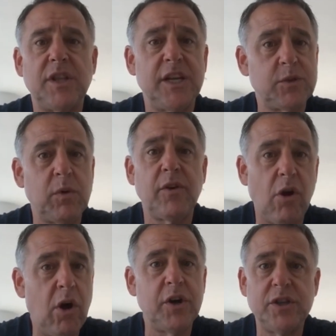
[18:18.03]
That's where they're
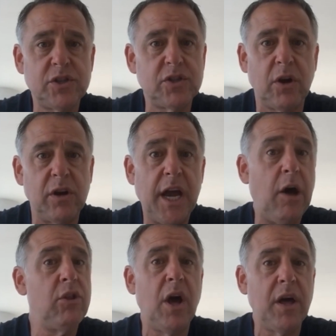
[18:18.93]
all going to start.
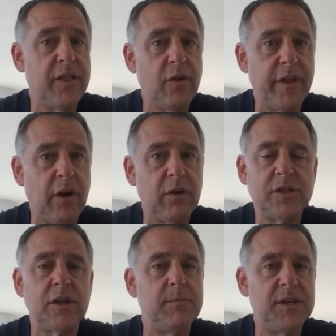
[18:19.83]
How long they're there
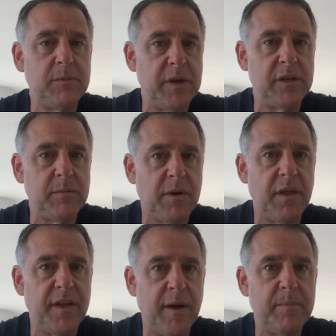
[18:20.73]
is going to be dependent
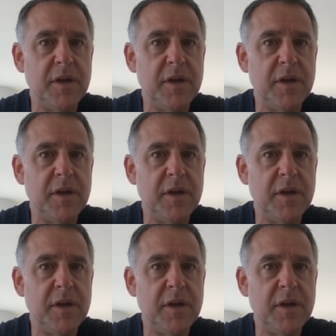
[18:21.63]
upon them.